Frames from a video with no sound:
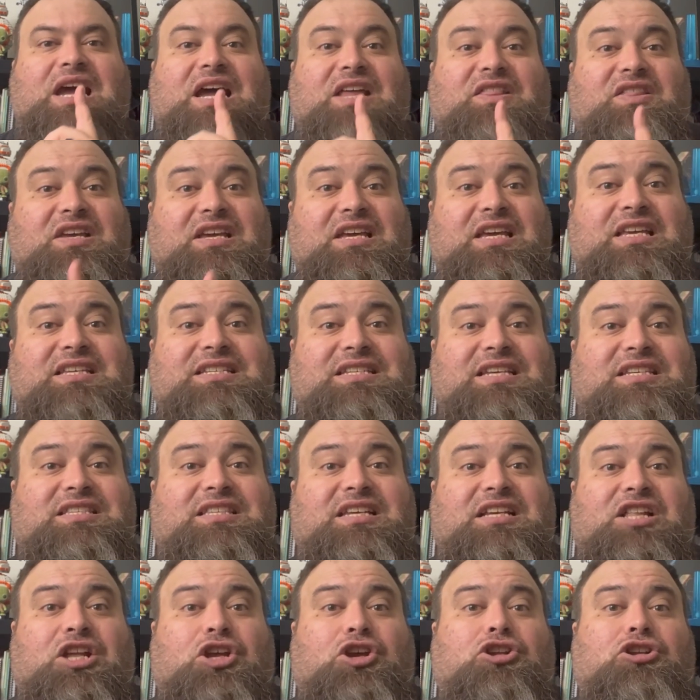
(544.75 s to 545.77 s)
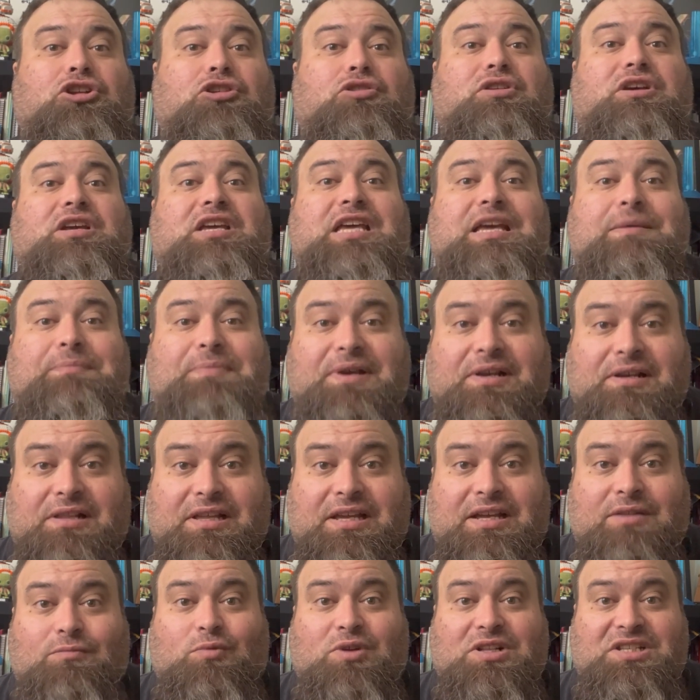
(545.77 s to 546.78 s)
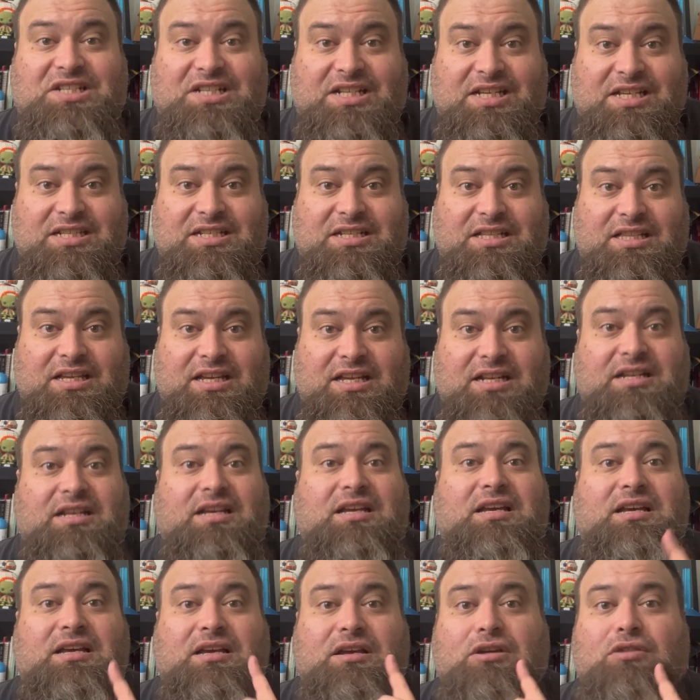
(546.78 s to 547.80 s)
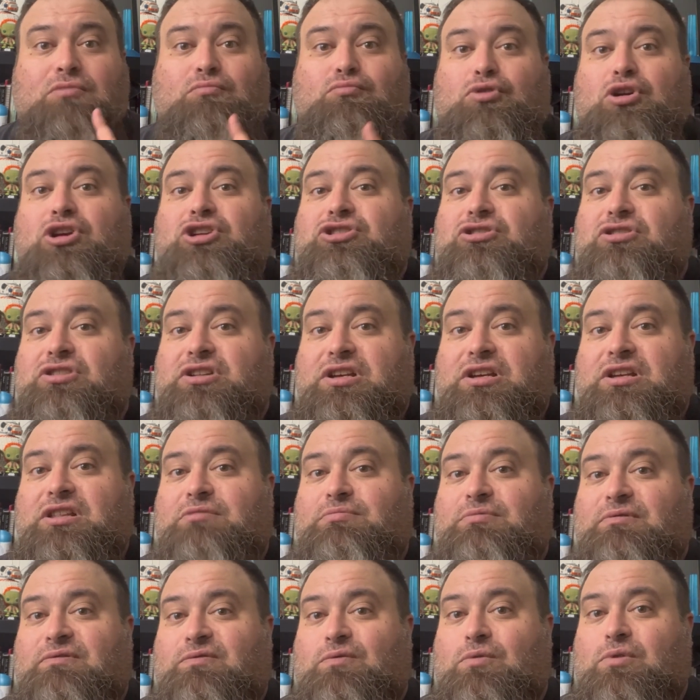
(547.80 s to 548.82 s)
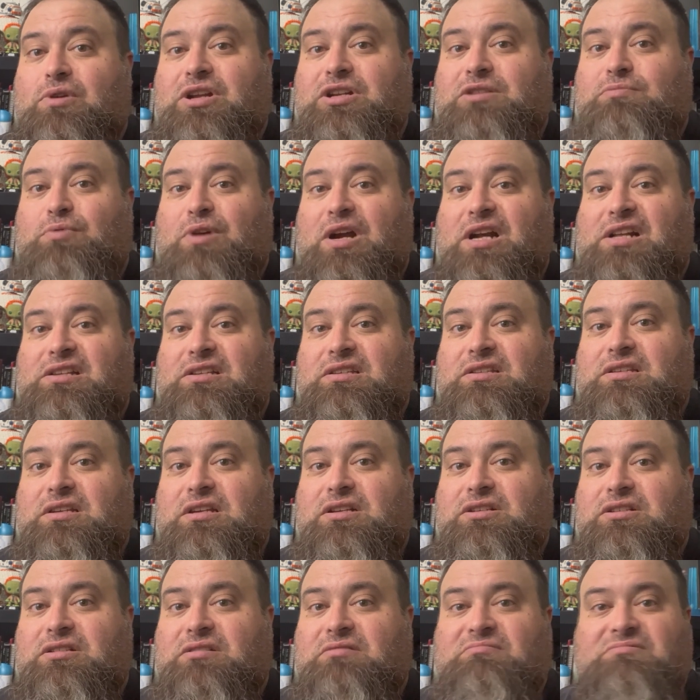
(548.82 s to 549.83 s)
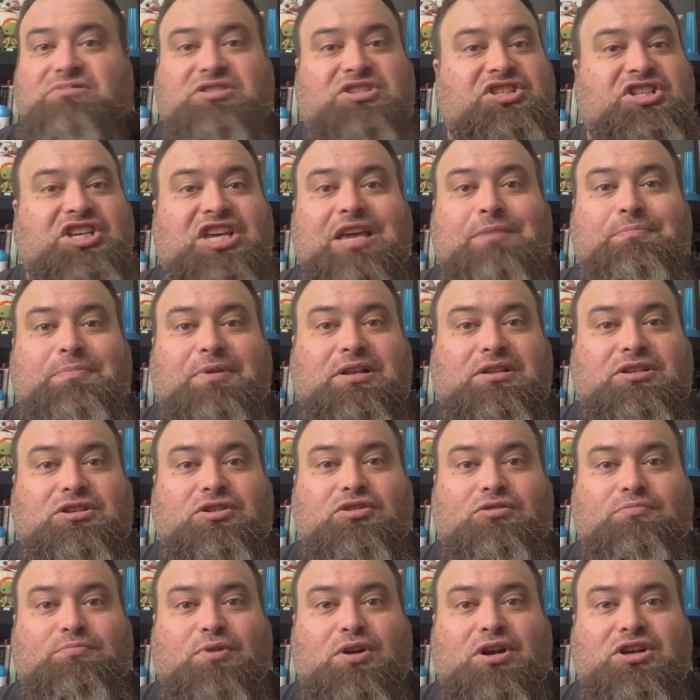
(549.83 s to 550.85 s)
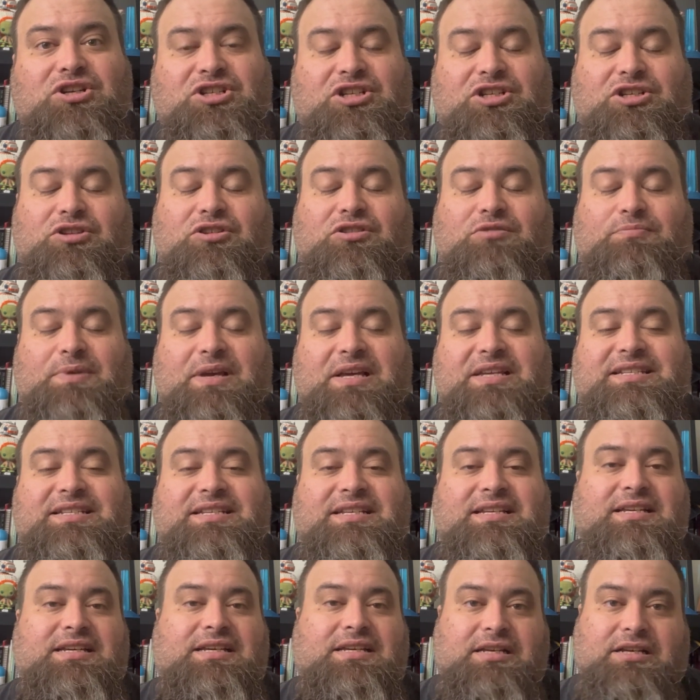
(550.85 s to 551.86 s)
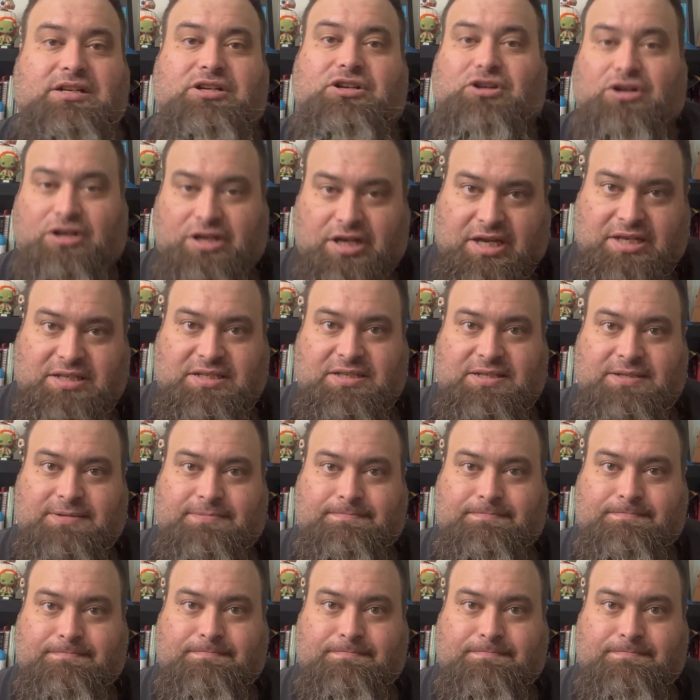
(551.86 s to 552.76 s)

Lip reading: And the easiest thing that you can do to keep it clean once it is clean, brush your teeth before each practice session. Just keep a toothbrush and toothpaste in your case.